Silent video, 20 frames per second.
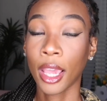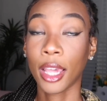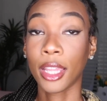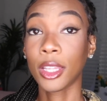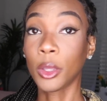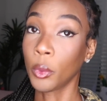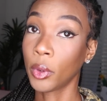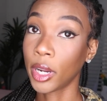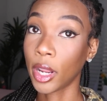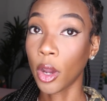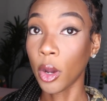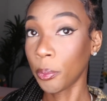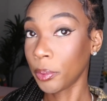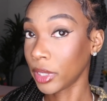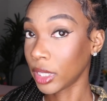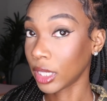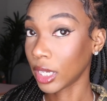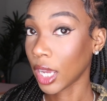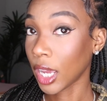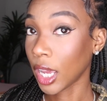And then when I
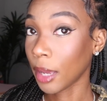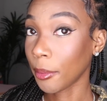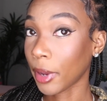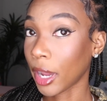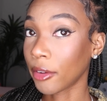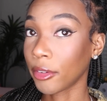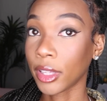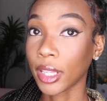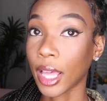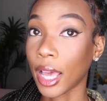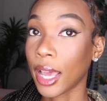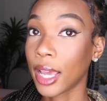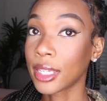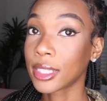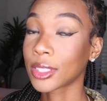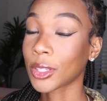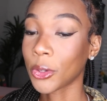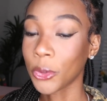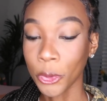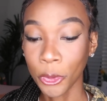opened it up, I
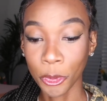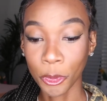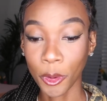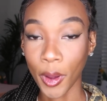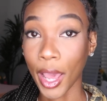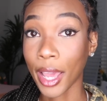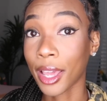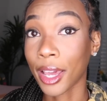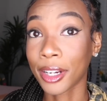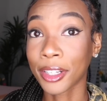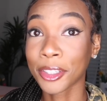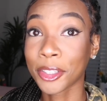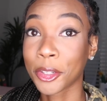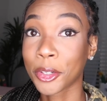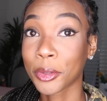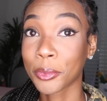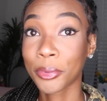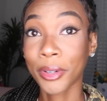realized, oh, I got a little